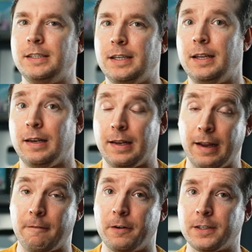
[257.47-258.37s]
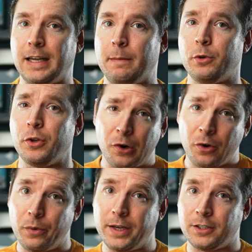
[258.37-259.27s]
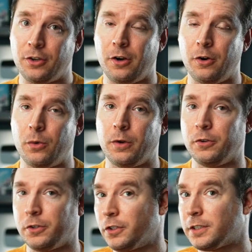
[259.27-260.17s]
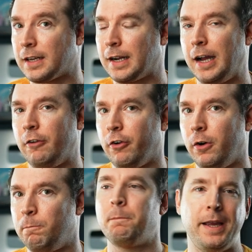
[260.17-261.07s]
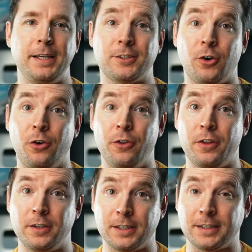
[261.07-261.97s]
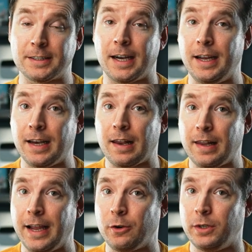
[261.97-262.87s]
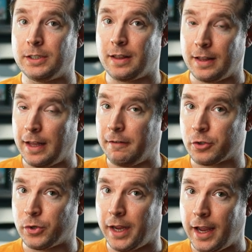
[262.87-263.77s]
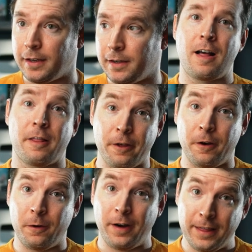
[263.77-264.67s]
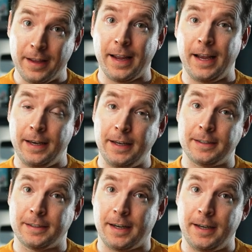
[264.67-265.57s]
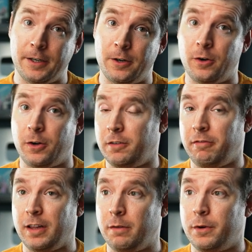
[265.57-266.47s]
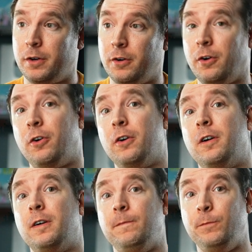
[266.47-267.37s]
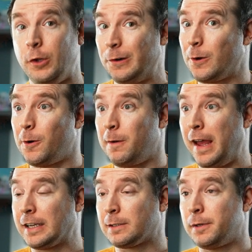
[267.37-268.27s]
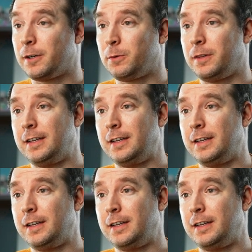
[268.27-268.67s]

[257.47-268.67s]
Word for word: see. Like, for example, you always know you're using an iPhone based on the design language that they've created. Though I think any designer or developer or no-code expert will